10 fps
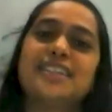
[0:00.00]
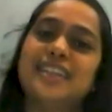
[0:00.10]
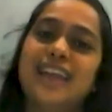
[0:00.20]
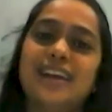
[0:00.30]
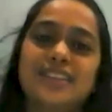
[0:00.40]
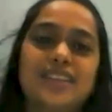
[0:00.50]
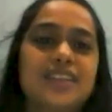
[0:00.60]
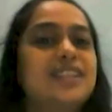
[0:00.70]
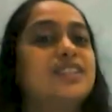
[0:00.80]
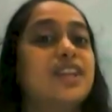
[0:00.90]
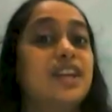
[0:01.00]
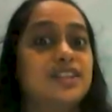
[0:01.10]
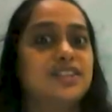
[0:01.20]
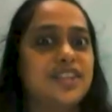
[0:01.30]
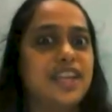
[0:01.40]
The answer
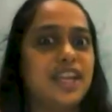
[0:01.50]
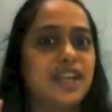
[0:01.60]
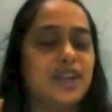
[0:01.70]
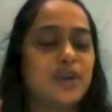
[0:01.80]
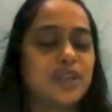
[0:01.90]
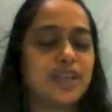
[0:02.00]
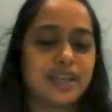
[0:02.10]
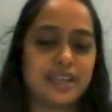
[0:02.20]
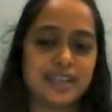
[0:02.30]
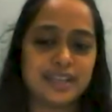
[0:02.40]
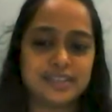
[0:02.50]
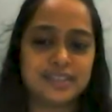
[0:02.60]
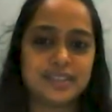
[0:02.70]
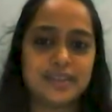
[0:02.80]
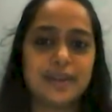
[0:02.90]
is 0 degrees
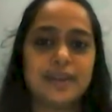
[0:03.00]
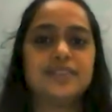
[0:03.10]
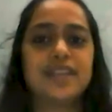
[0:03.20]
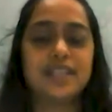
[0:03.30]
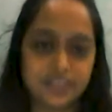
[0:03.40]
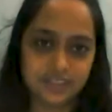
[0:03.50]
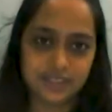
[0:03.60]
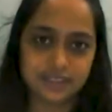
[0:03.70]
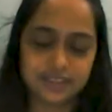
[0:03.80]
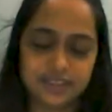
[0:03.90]
Celsius.